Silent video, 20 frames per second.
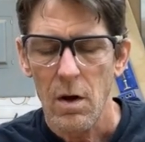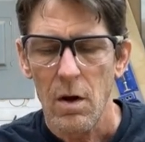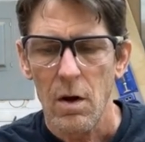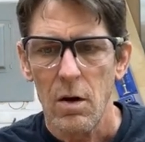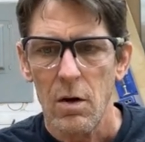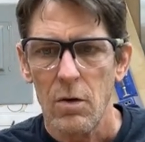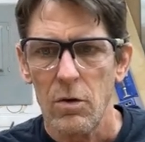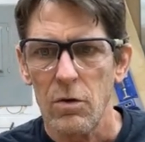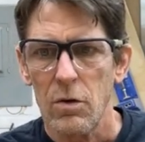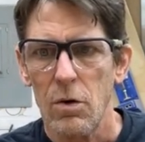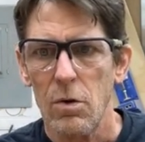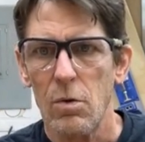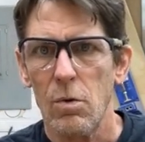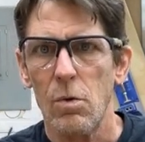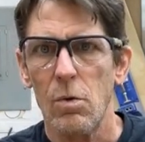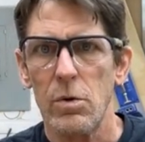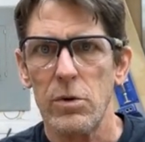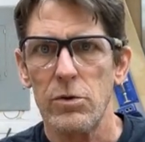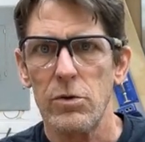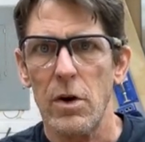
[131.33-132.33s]
So
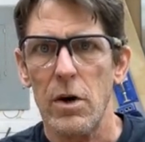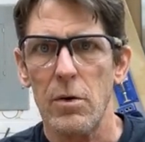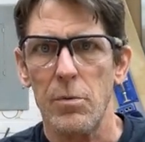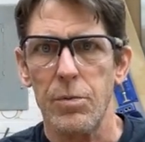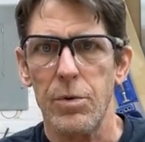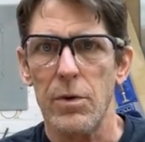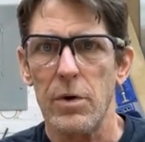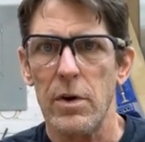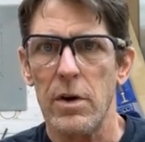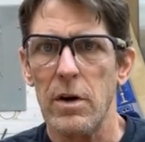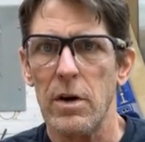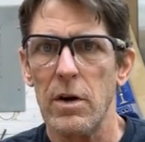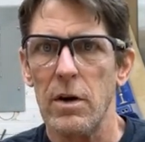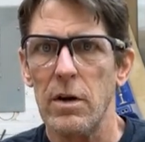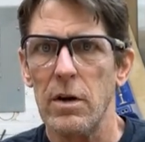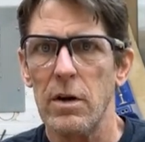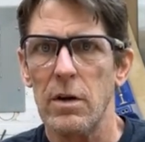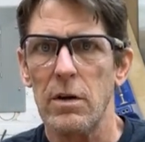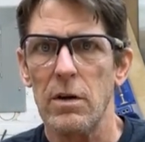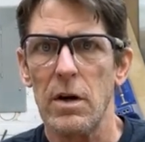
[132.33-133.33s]
when we try to put
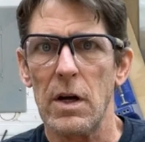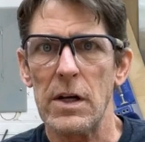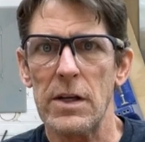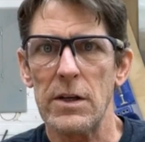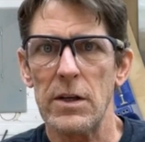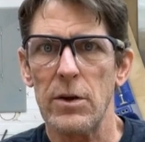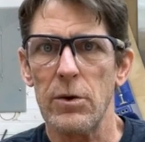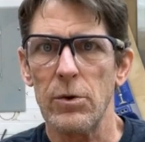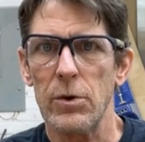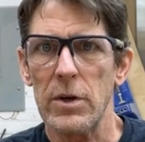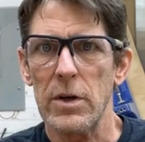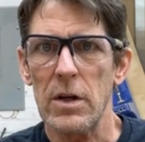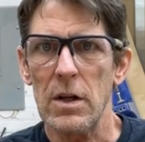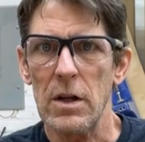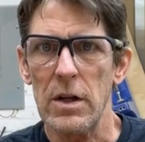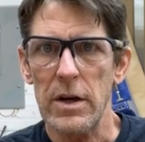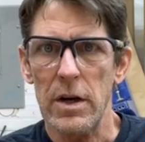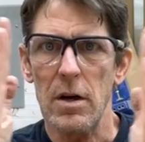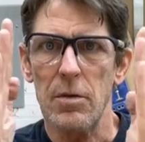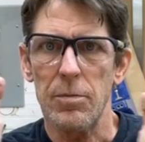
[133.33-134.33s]
a 90-degree
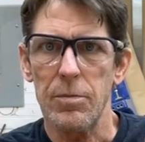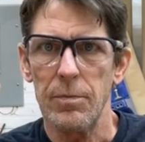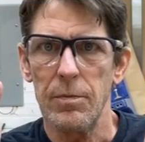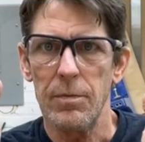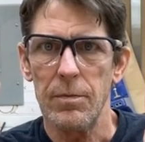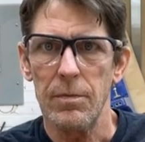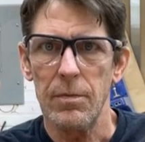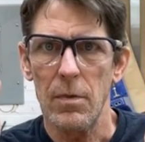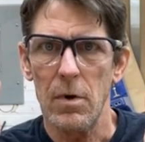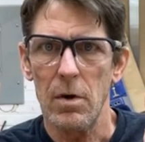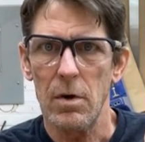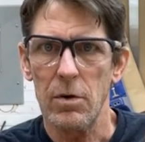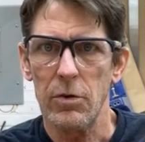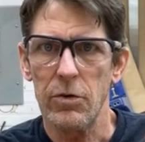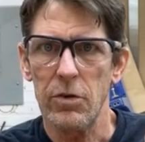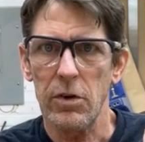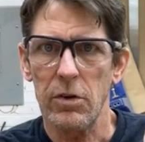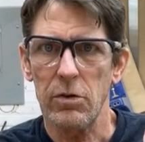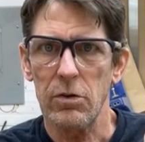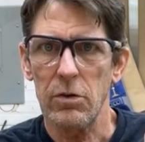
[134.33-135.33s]
clamp on
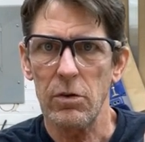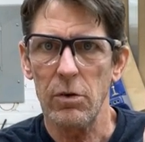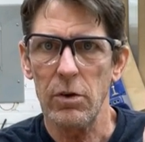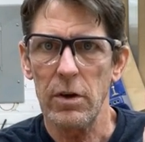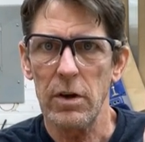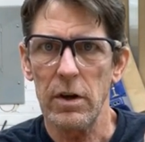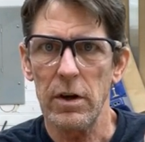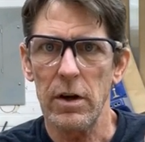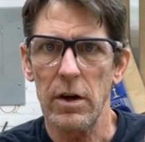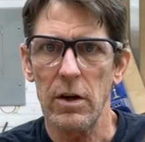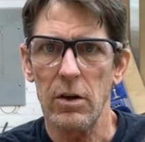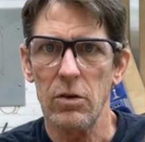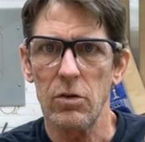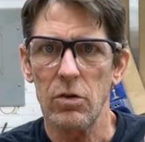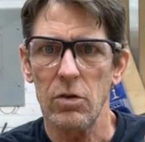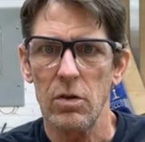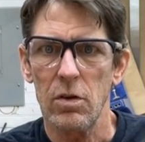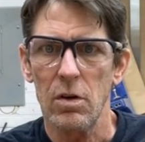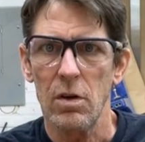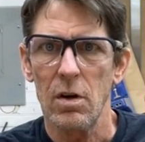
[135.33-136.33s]
6-degree legs,
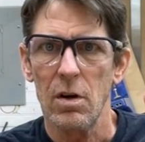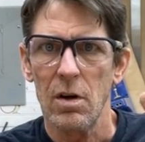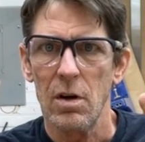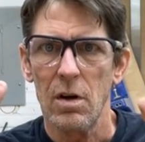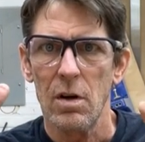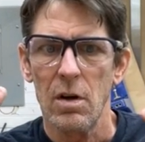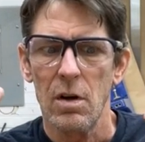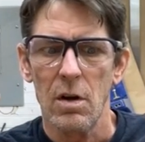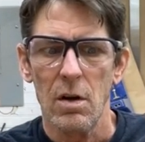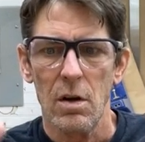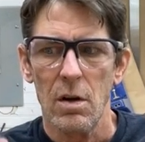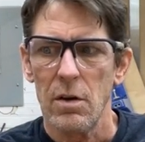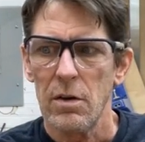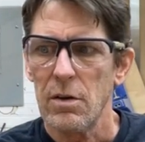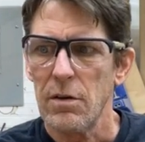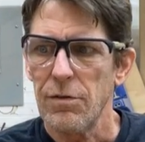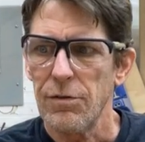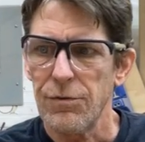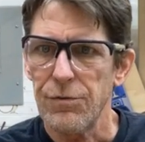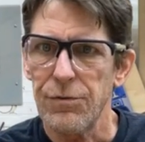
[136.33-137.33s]

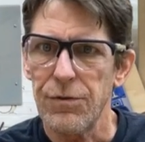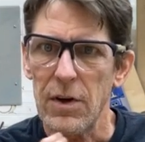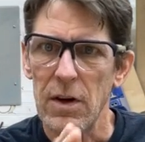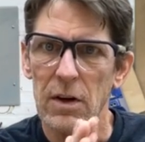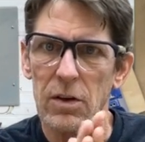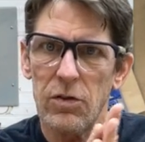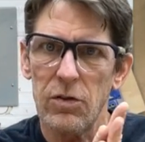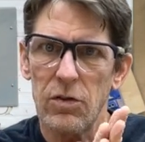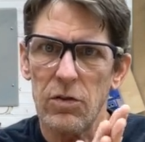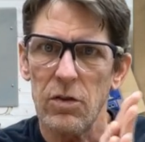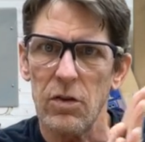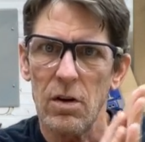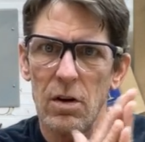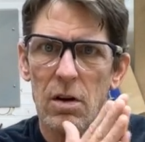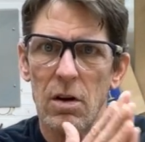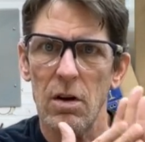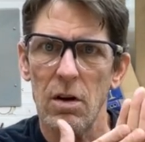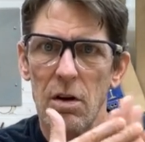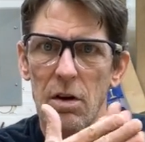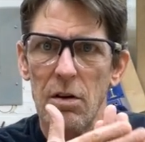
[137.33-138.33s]
the face
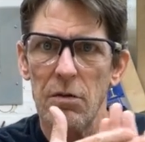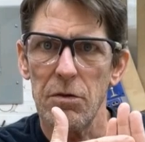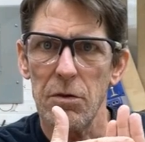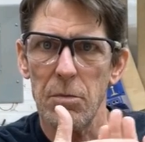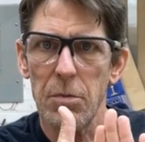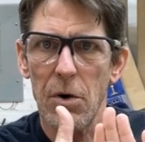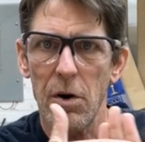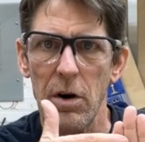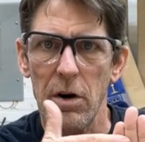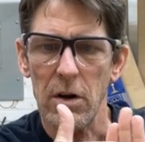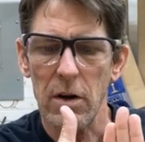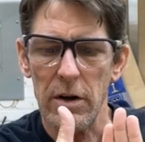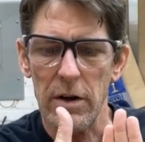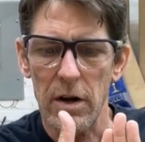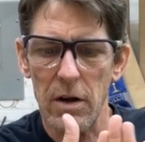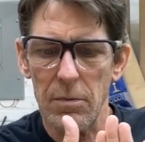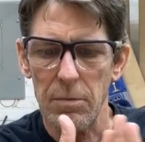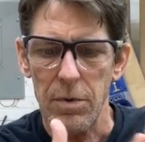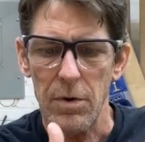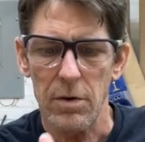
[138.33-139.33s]
of the bar
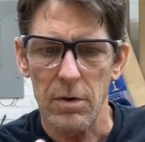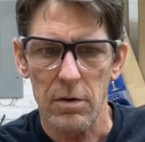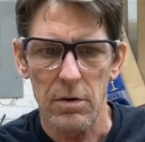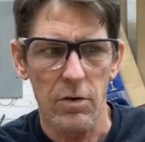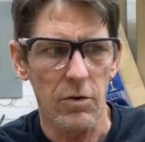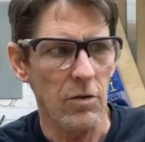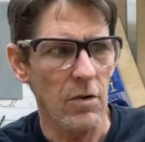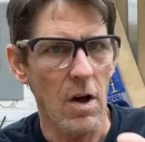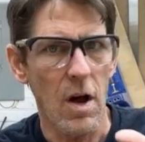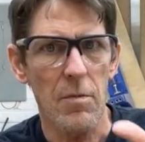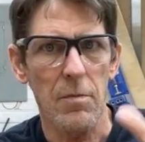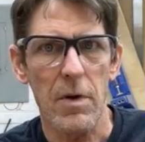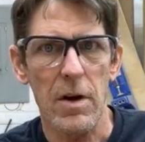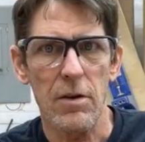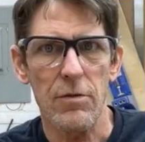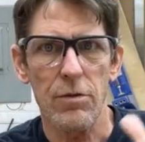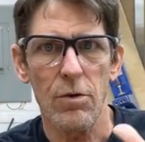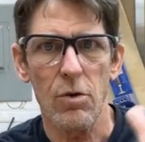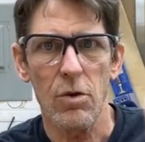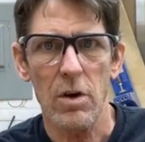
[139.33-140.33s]
clamp does not make
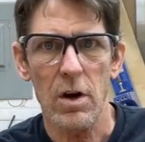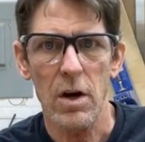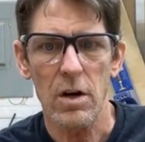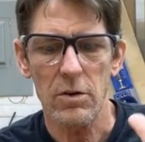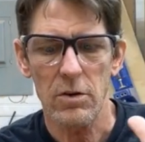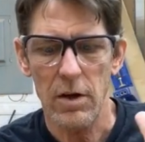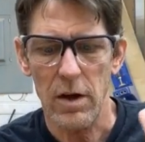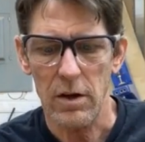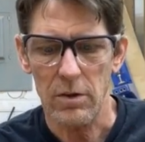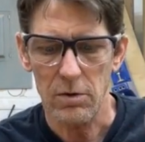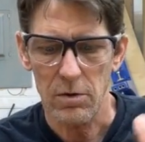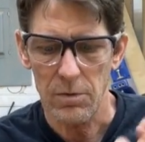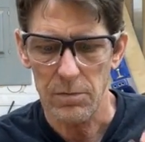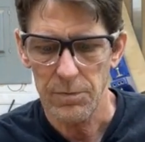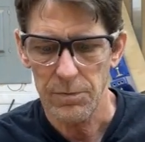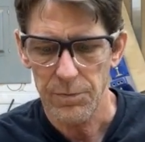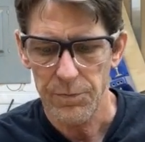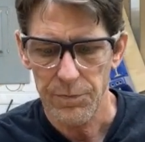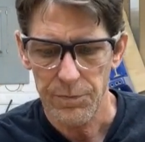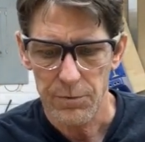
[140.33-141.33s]
full contact.
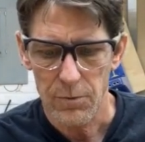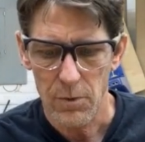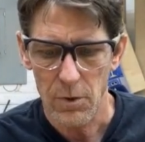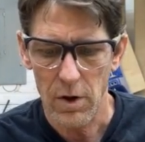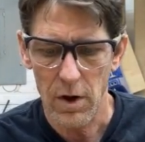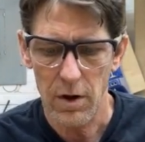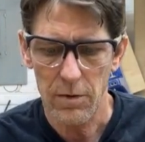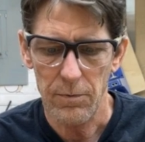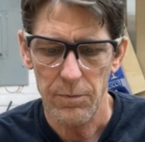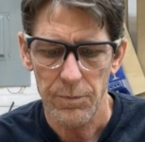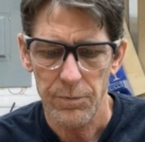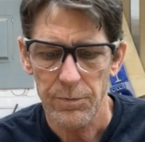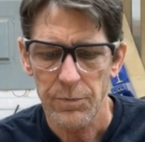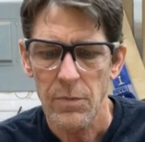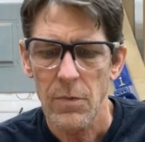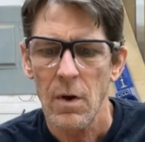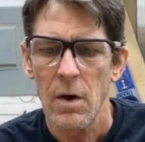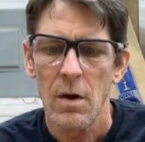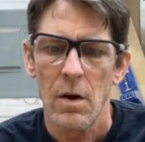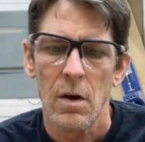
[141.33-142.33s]
Okay,
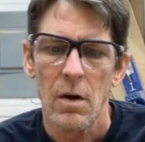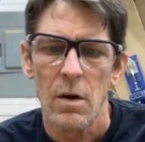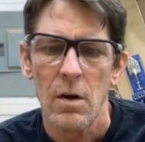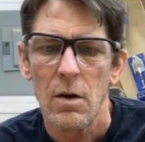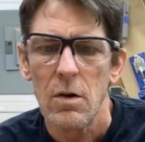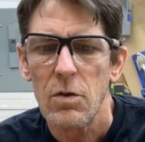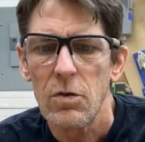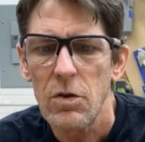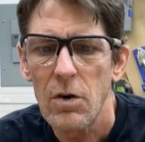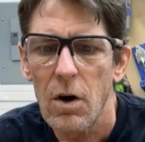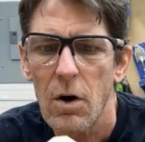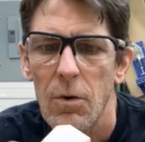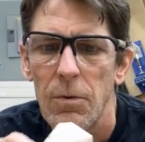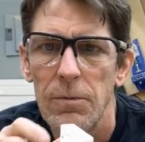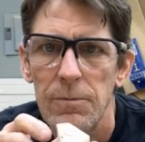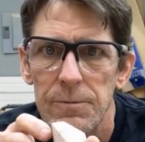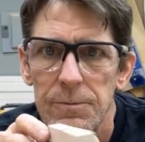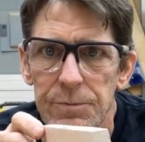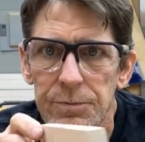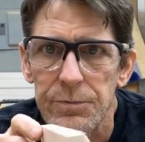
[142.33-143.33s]
so
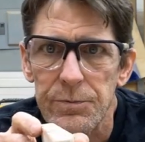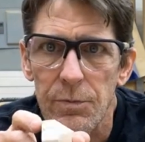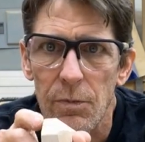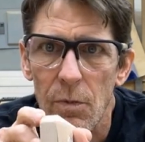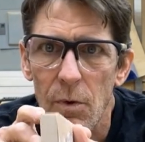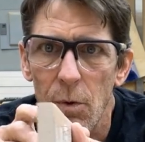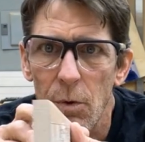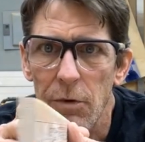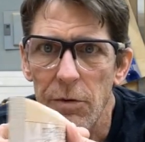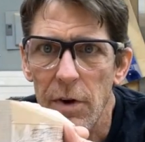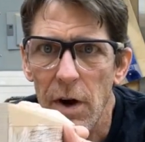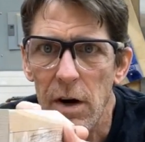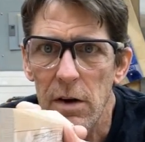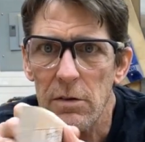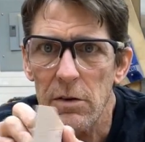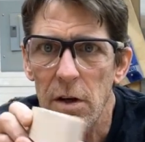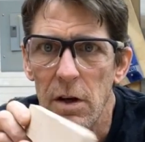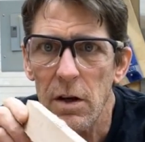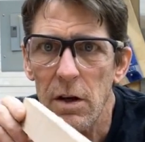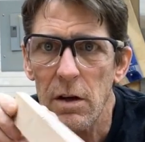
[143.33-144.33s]
we've got to
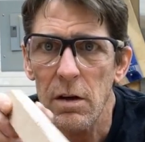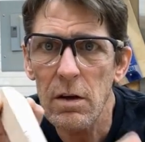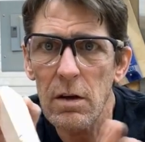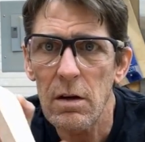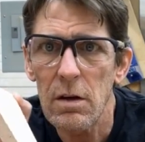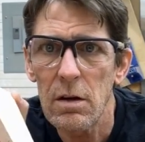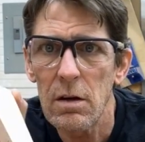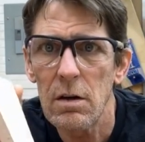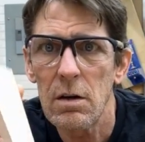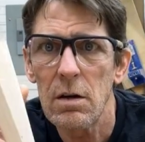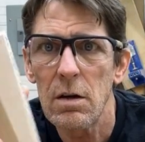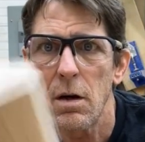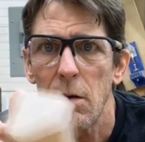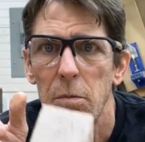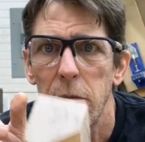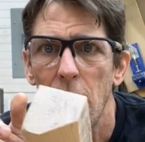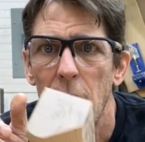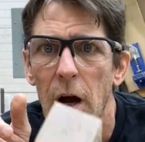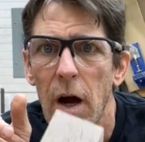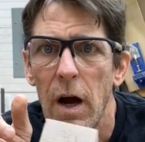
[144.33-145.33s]
take a
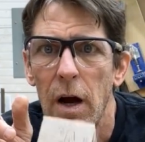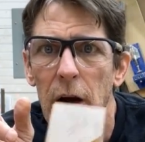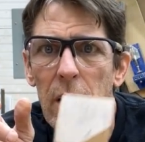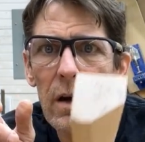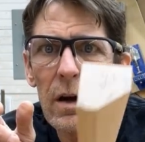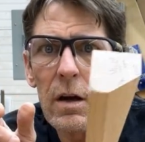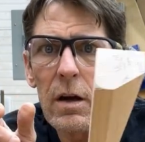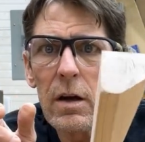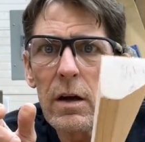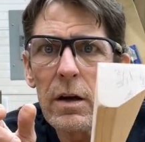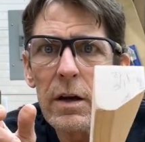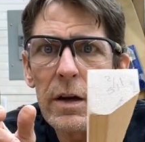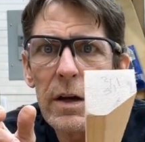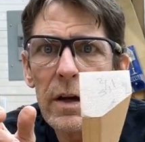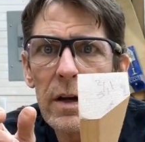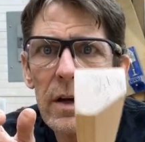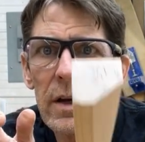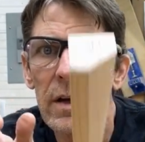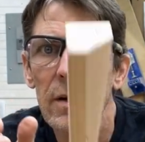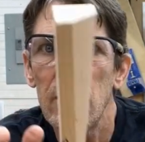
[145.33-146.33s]
block
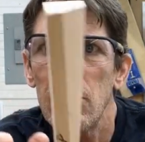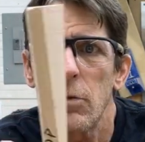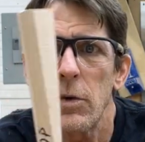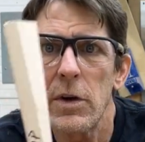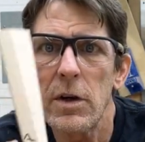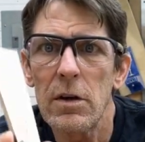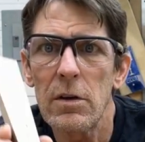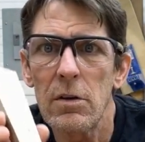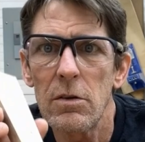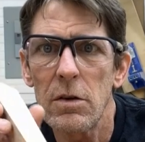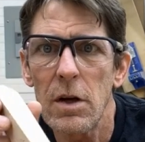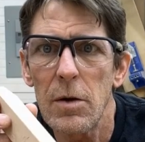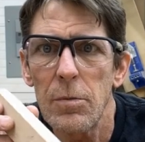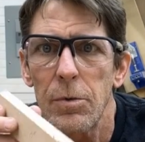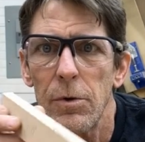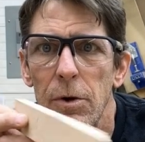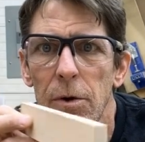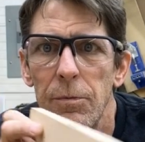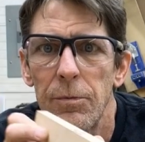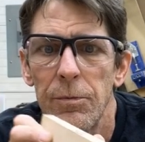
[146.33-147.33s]
and we need to taper it.